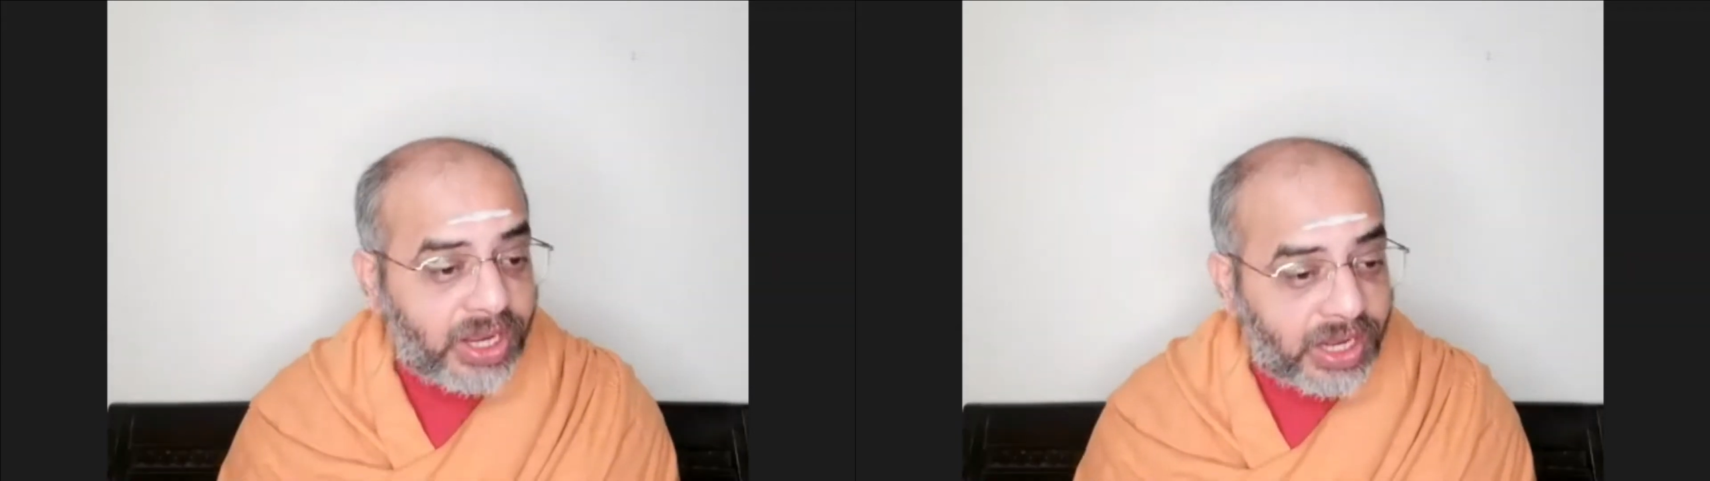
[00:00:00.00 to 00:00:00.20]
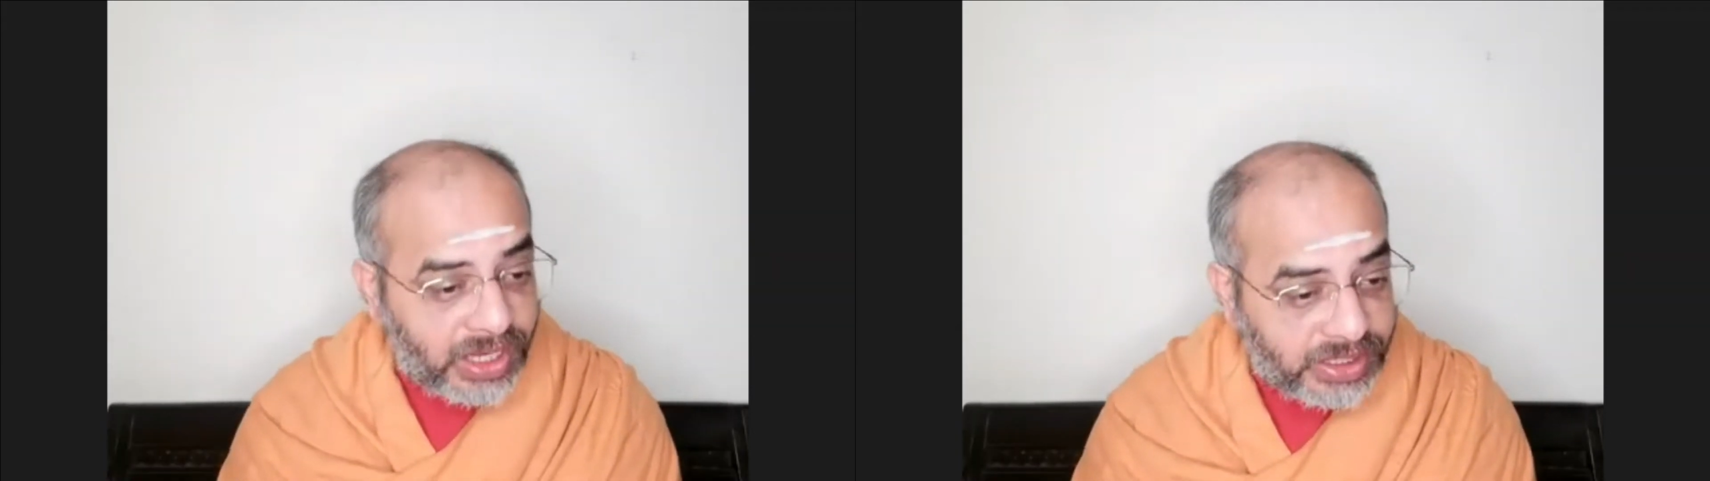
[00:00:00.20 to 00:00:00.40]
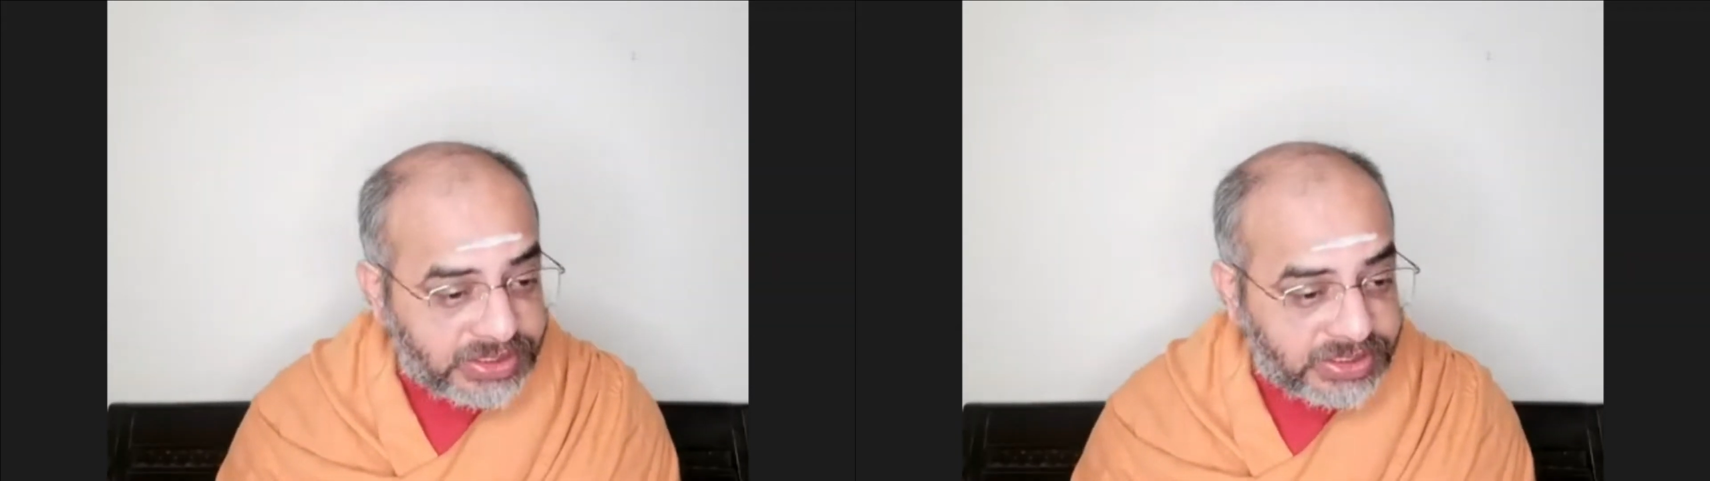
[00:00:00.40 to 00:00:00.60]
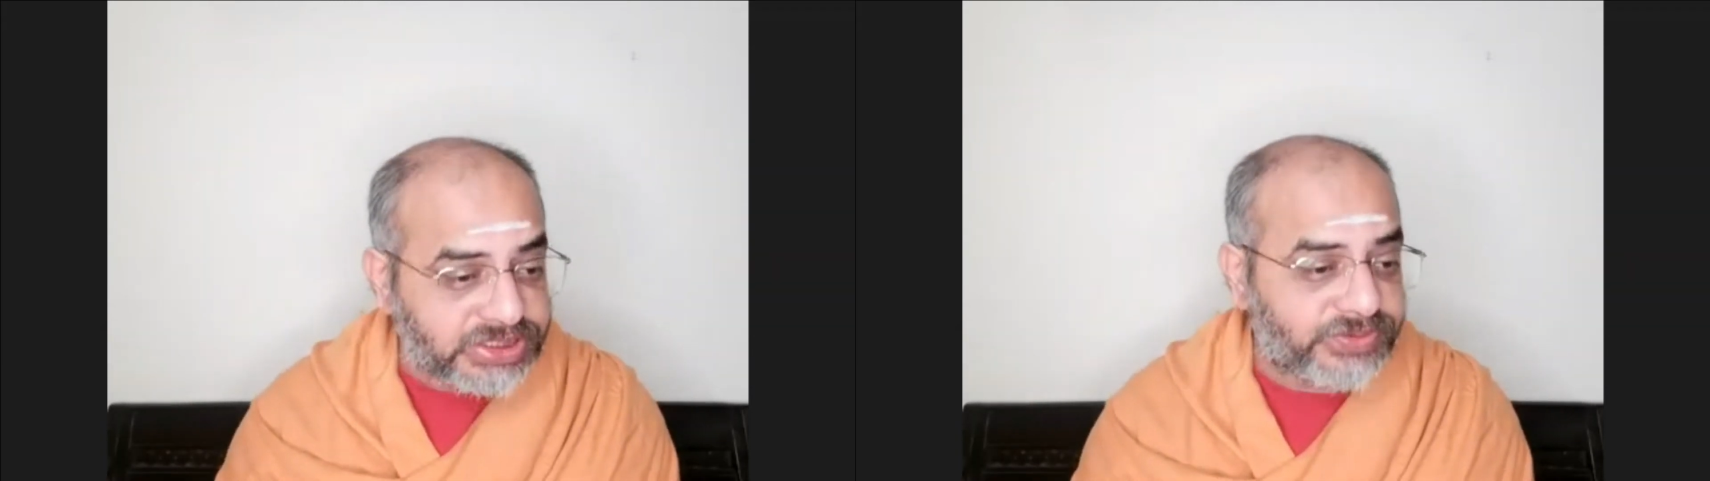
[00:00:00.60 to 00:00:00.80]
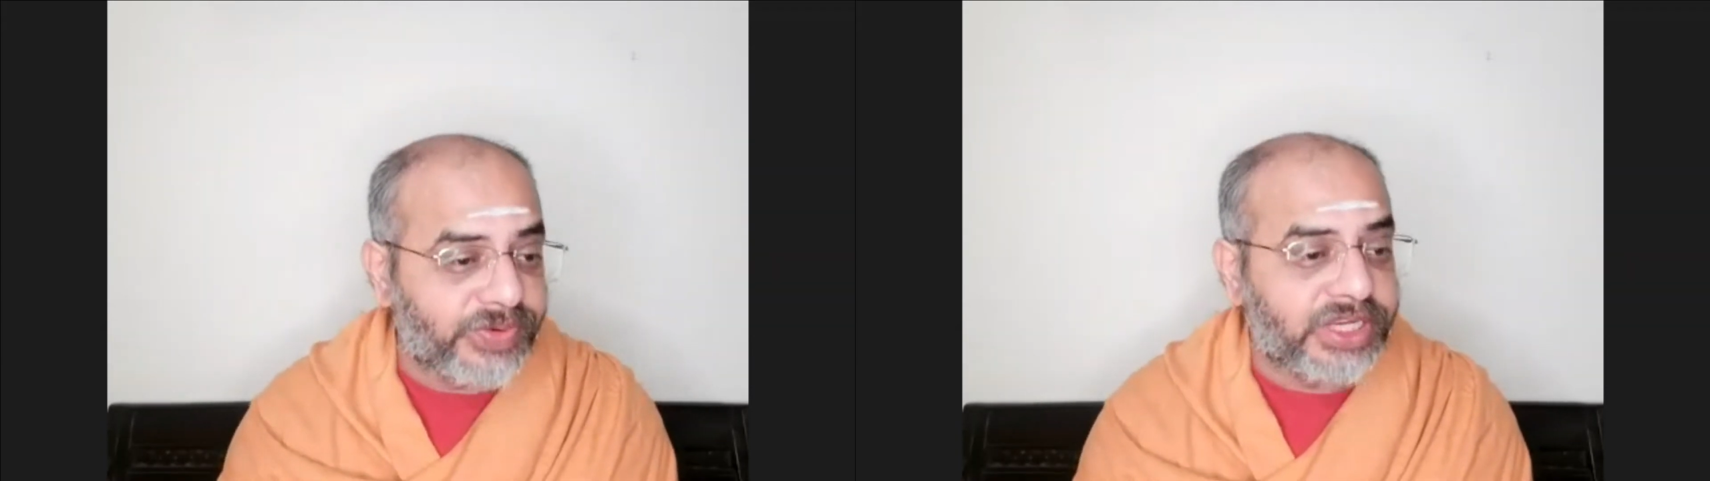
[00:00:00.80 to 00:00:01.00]
at
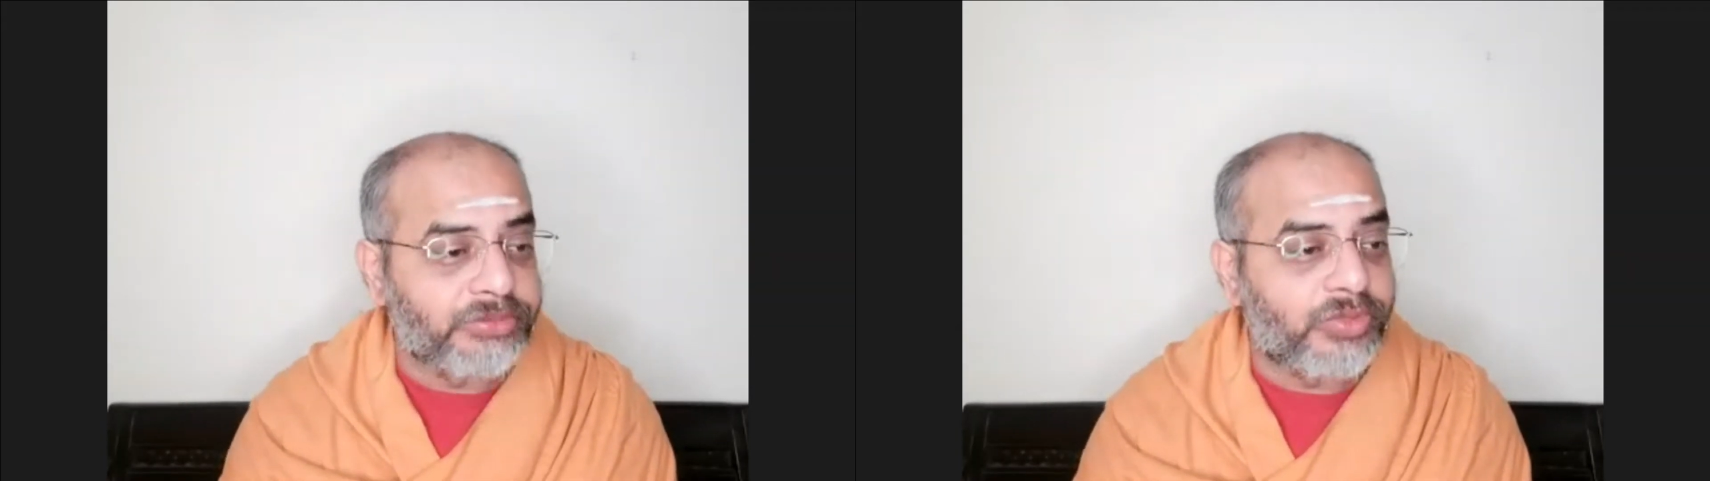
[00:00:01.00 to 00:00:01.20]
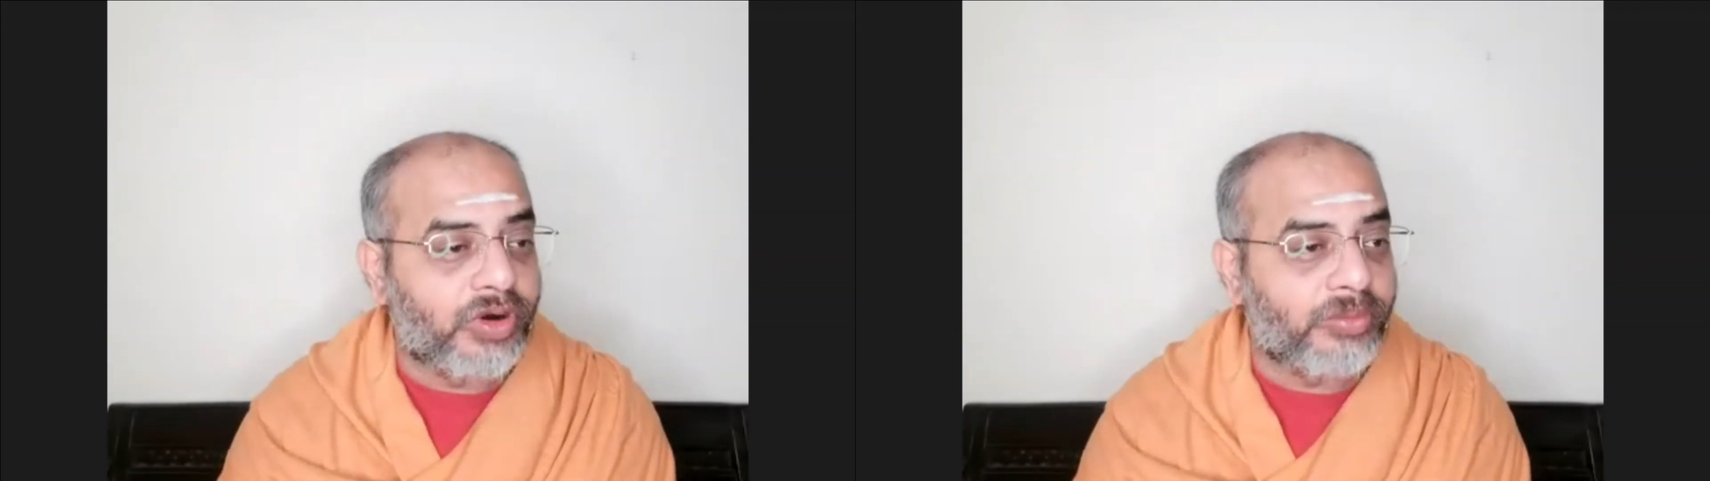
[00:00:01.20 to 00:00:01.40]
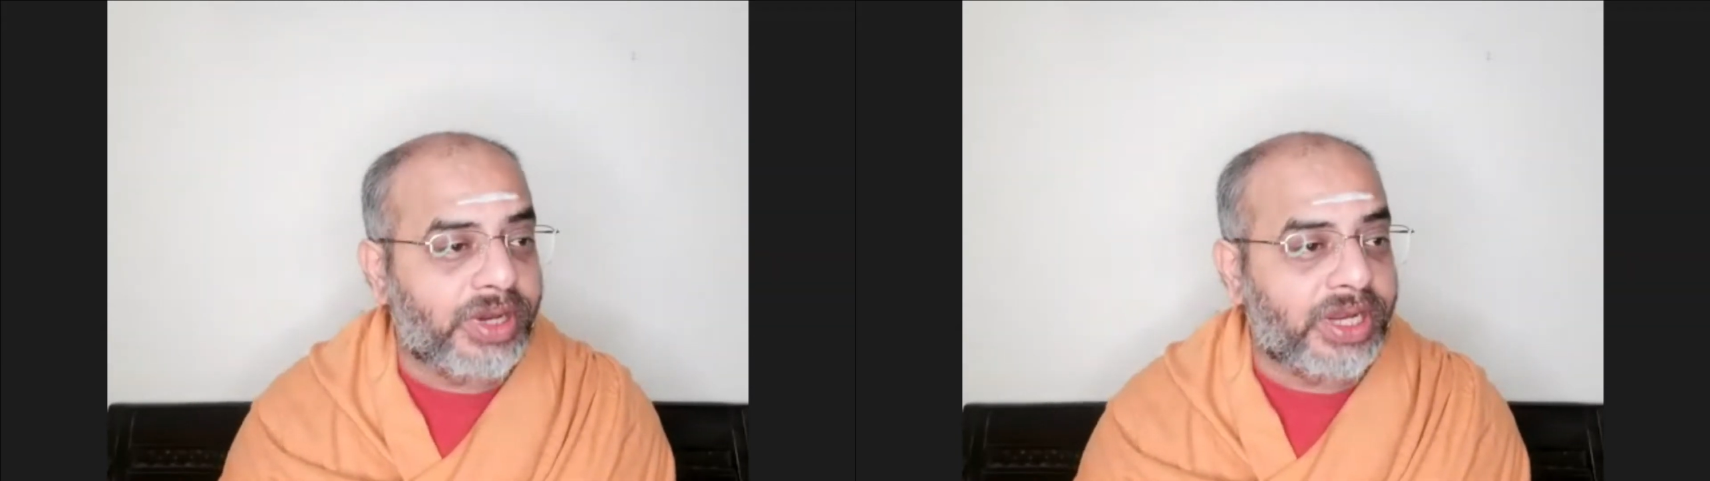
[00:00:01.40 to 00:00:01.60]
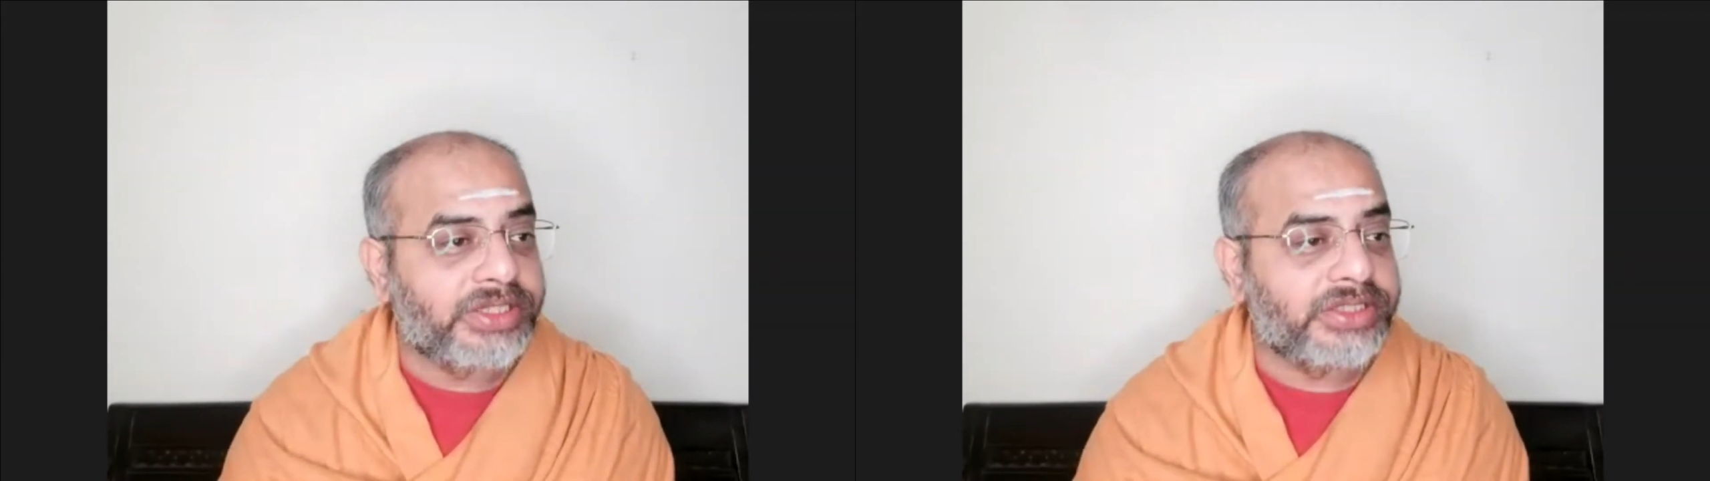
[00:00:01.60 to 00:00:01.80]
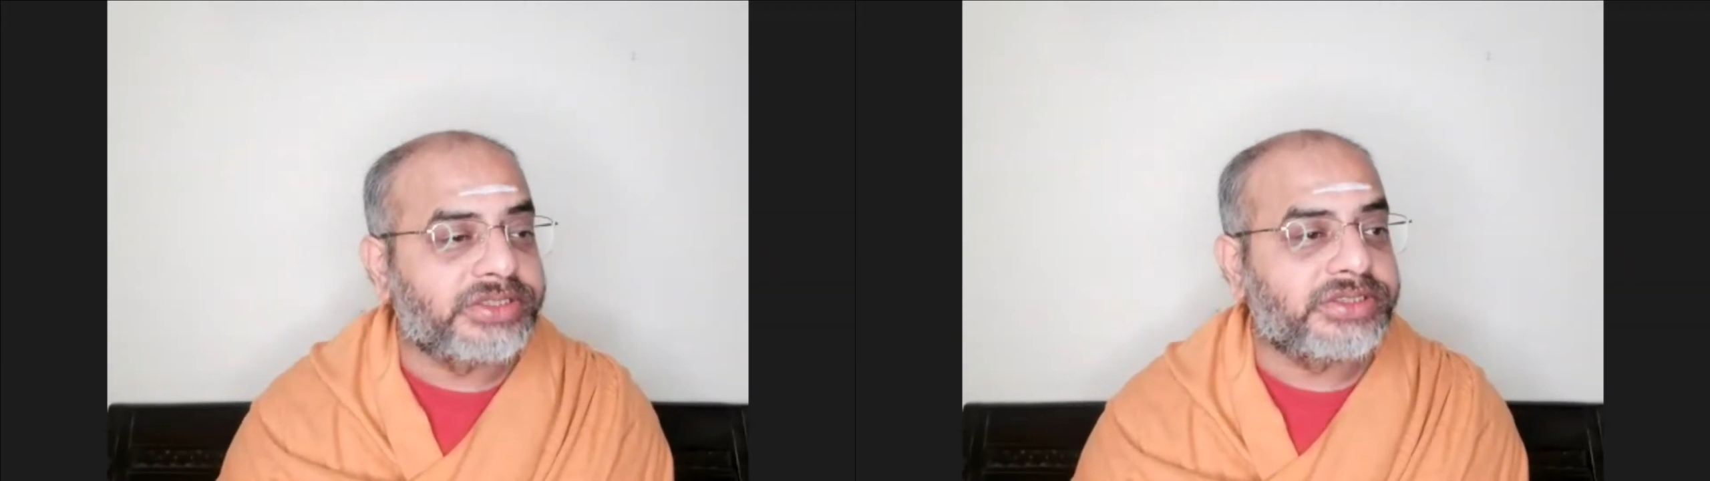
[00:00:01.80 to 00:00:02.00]
this very
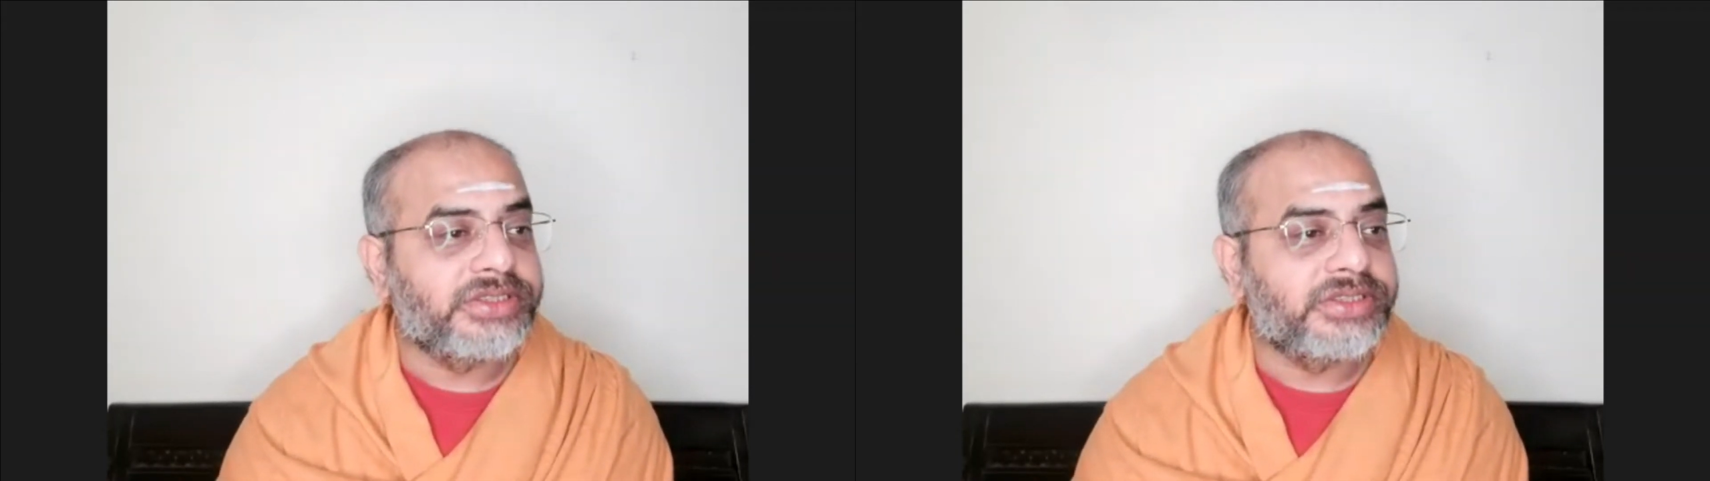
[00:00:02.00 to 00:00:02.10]
moment,